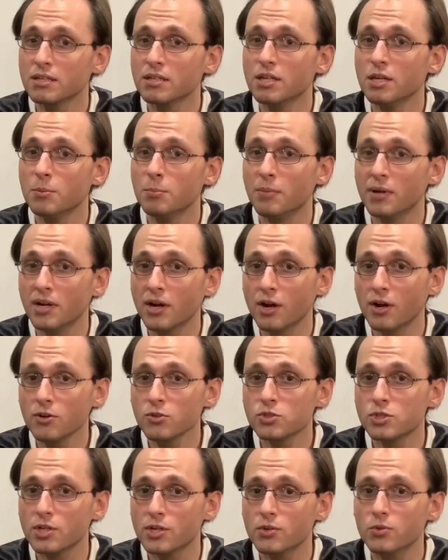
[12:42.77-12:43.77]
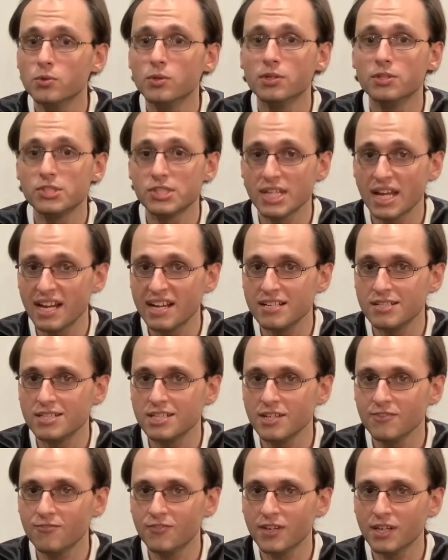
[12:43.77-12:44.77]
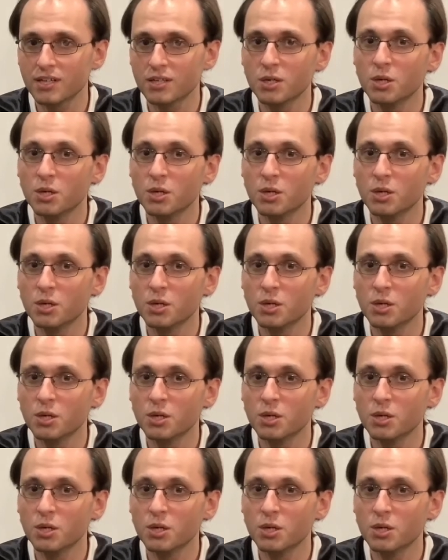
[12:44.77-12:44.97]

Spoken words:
but also scientific.